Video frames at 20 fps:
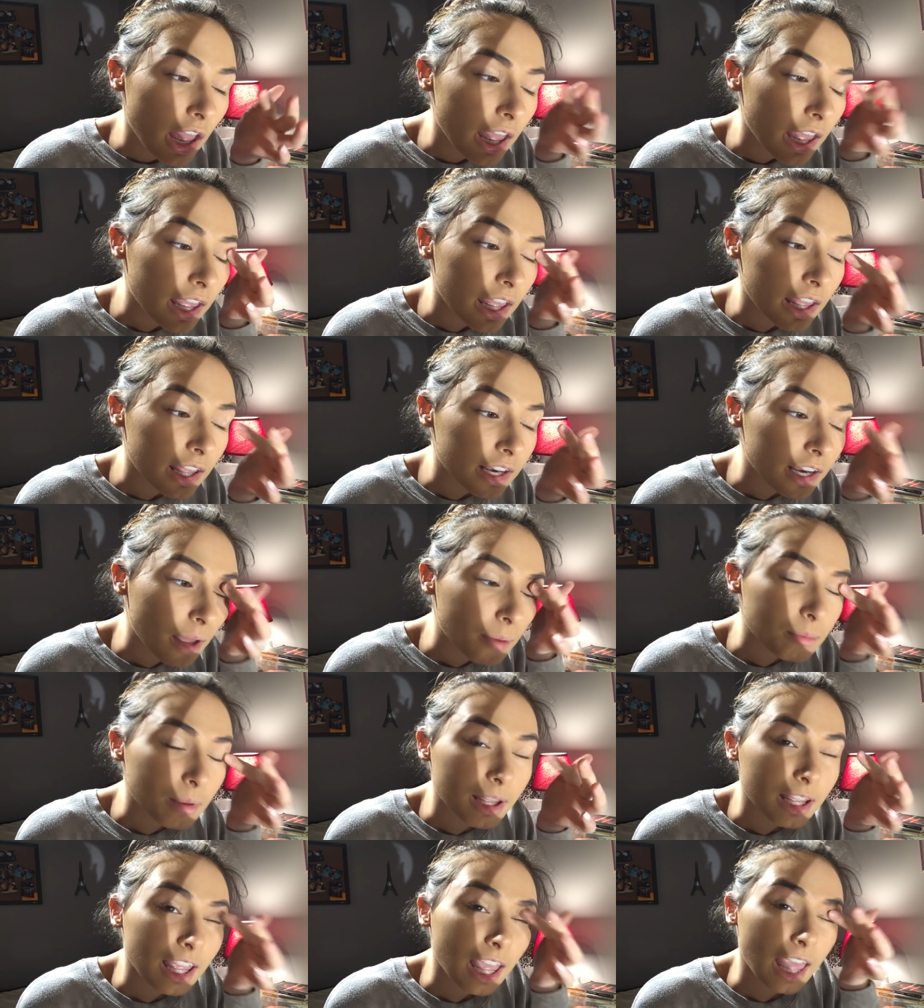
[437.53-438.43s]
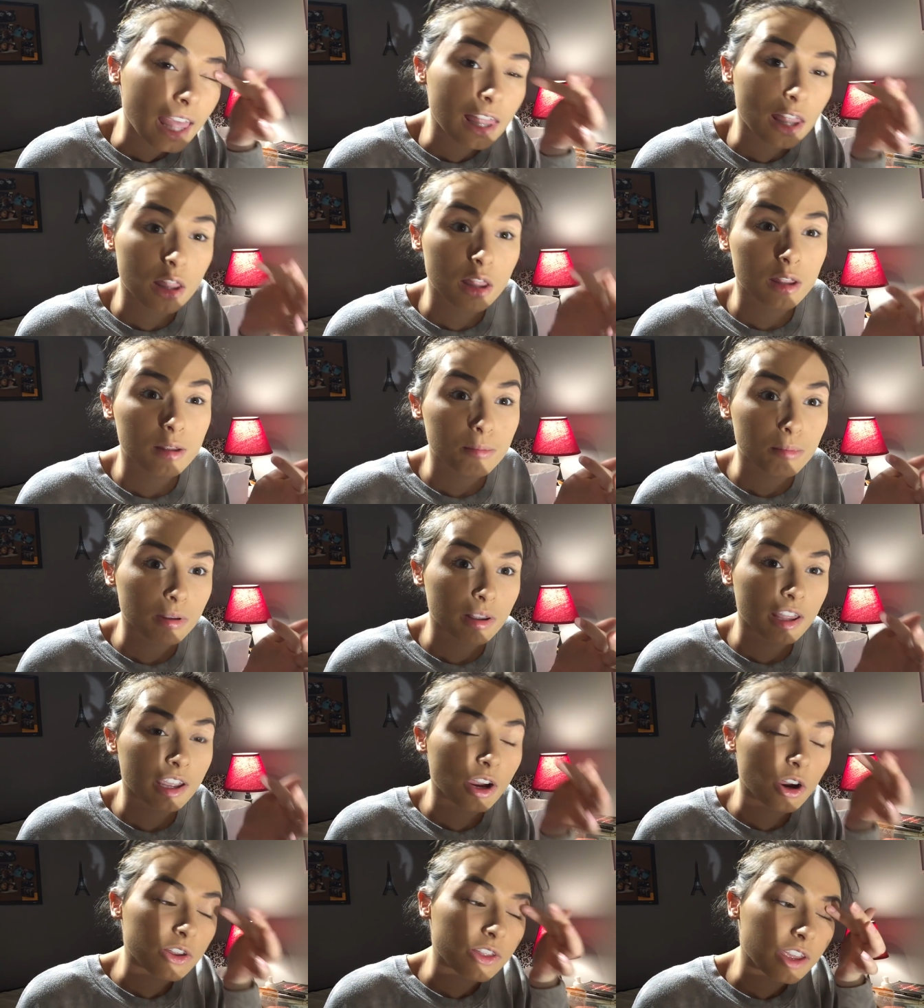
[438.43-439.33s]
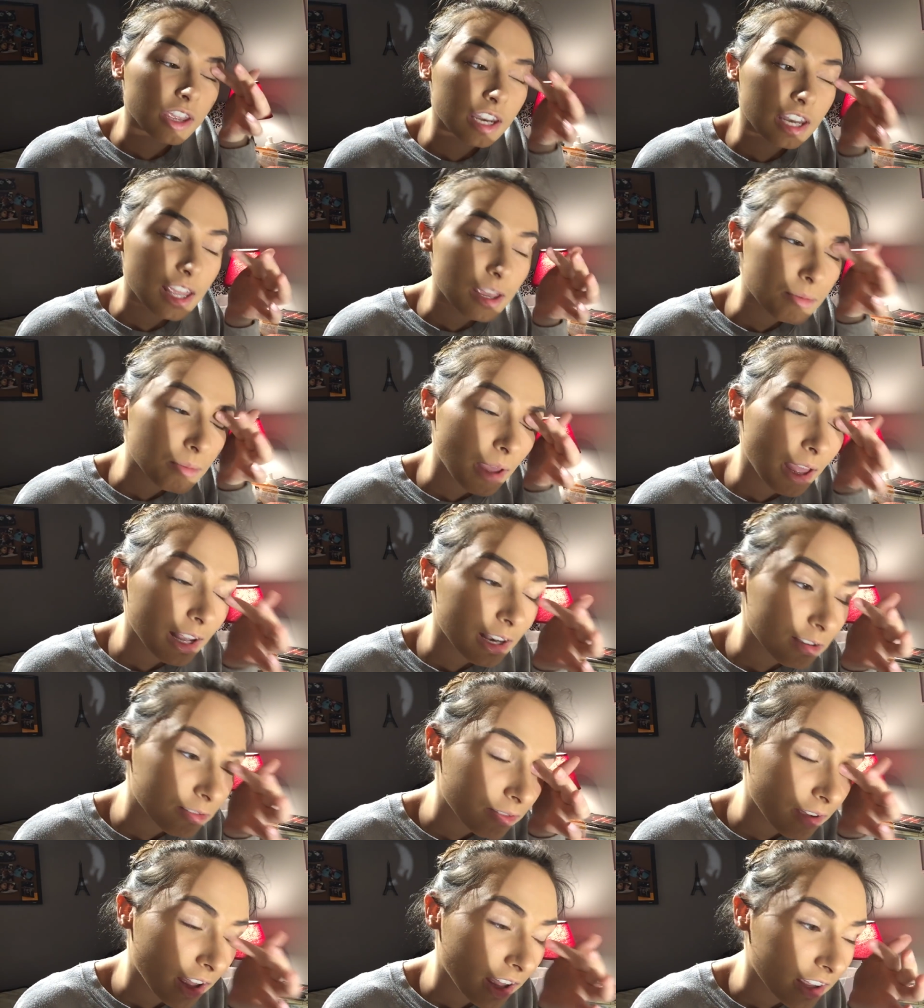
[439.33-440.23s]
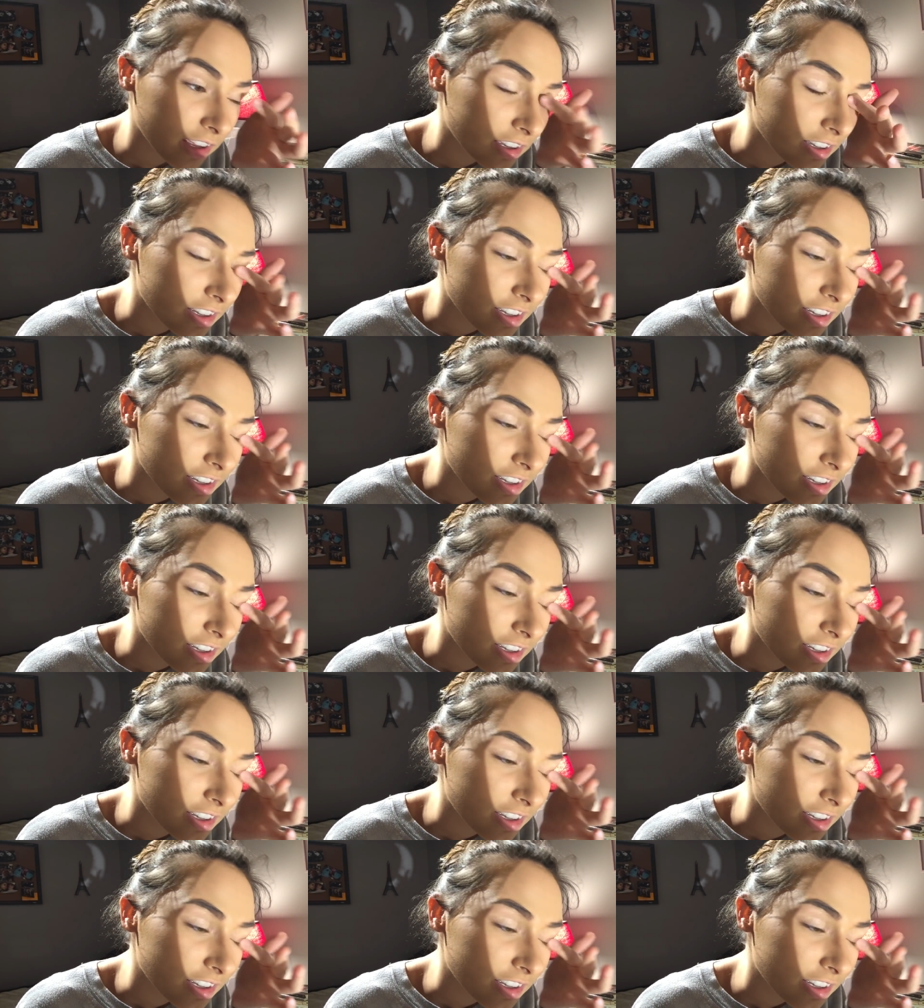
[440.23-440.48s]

And I'm like, Caleb, like, are they gonna get mad if I